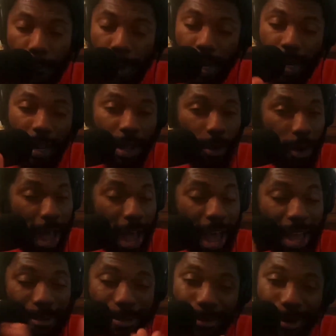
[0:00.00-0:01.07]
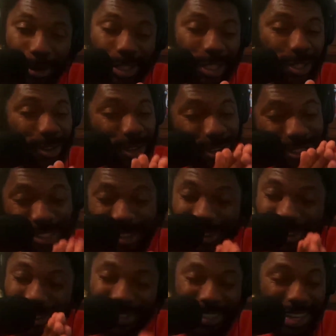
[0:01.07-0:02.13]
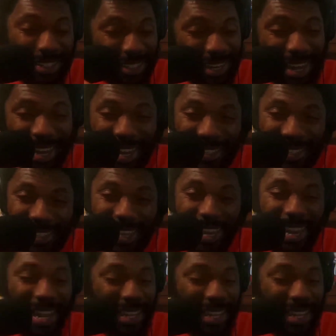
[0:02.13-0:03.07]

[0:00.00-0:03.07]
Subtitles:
But I am Emotional, your Sultan of Sexy, like I said.